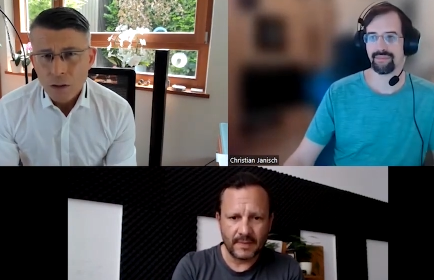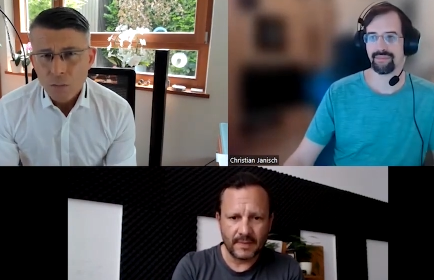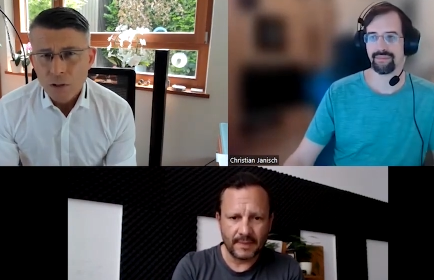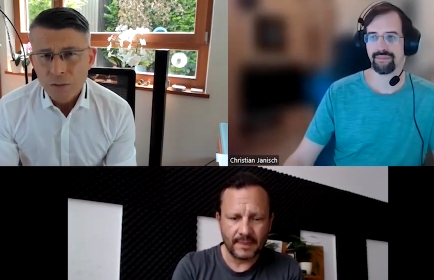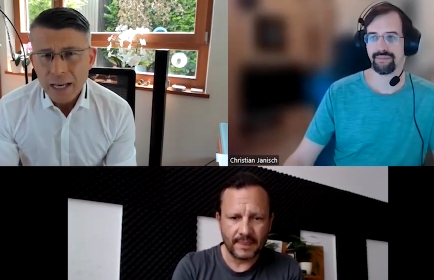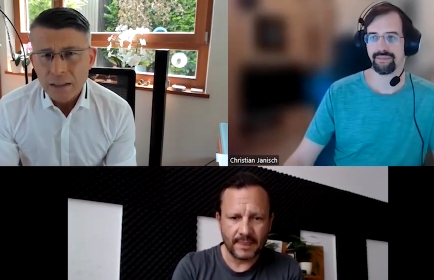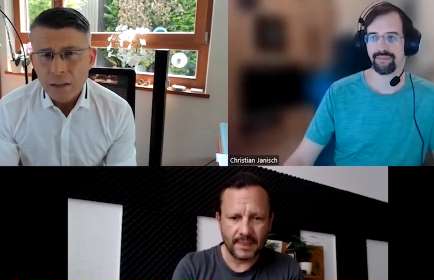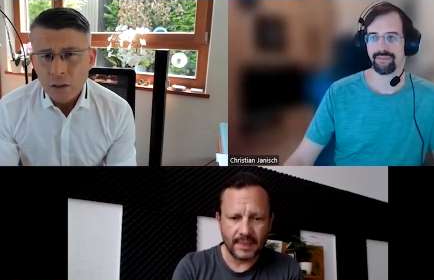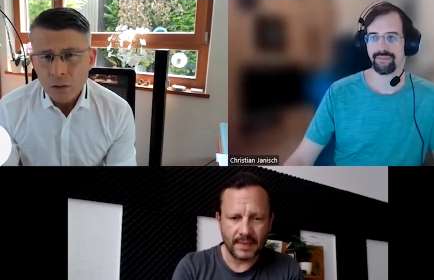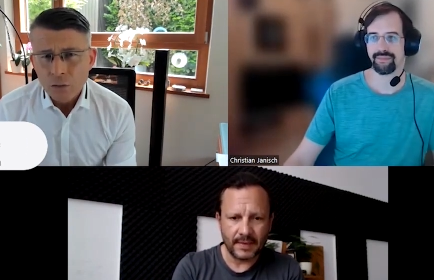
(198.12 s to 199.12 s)
Speaker 1: Well, they had a
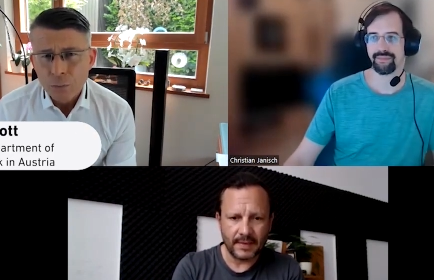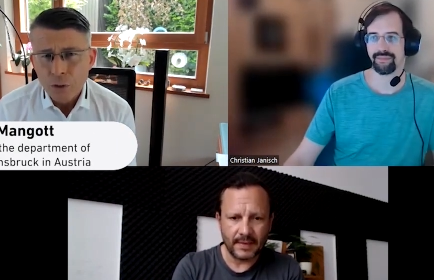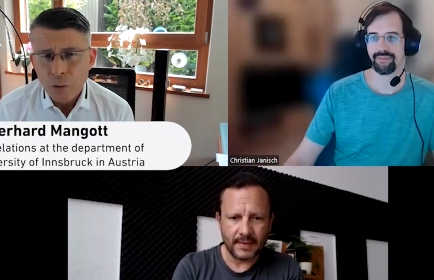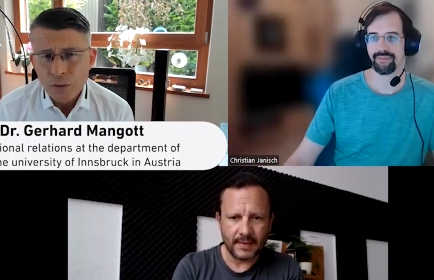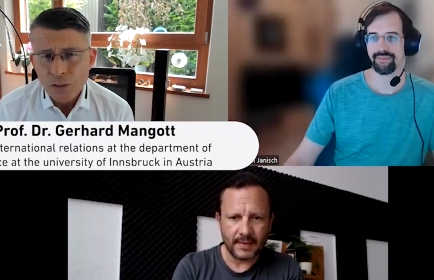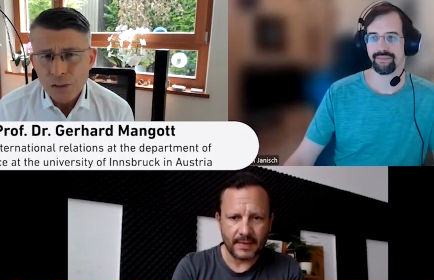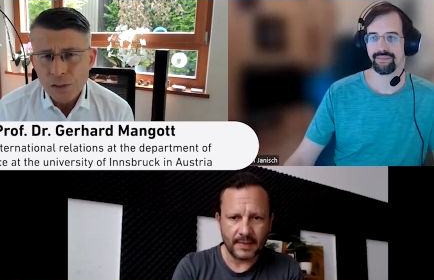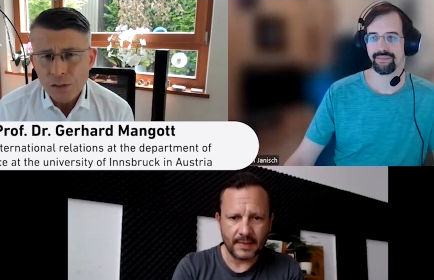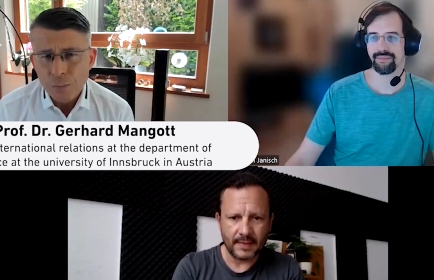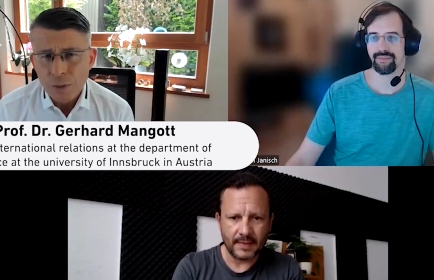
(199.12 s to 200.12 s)
lot of
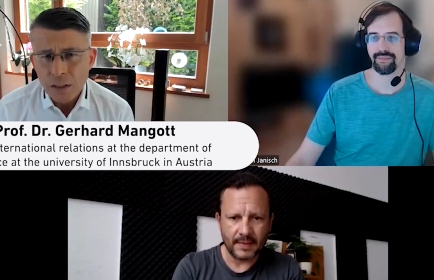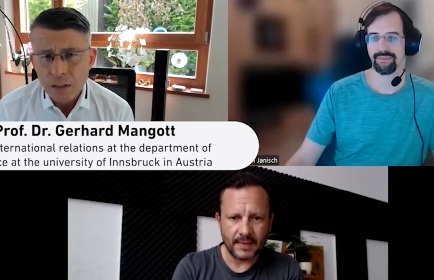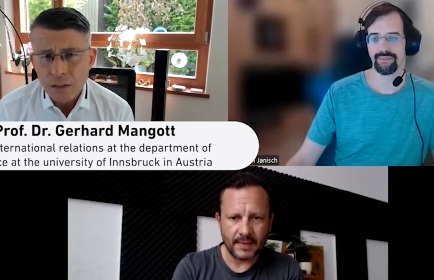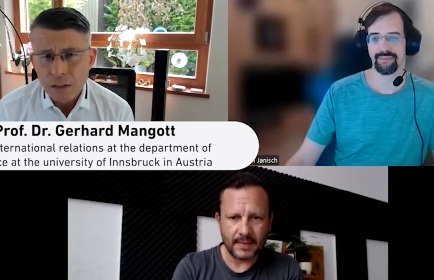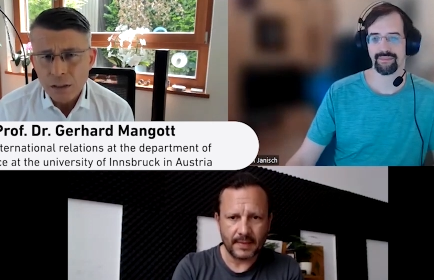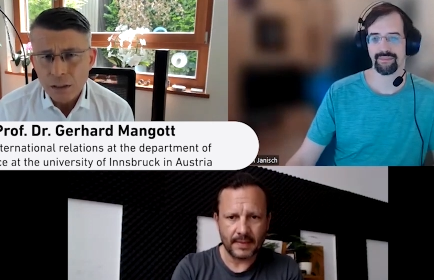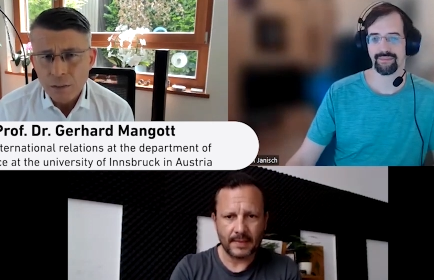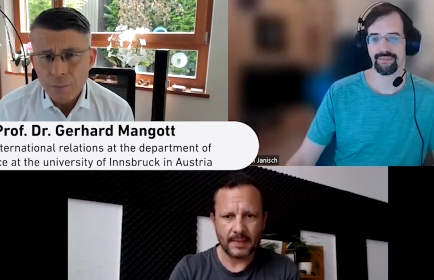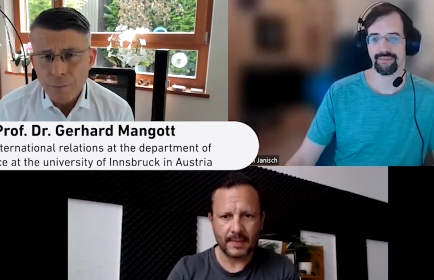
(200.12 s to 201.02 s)
promises, but uh,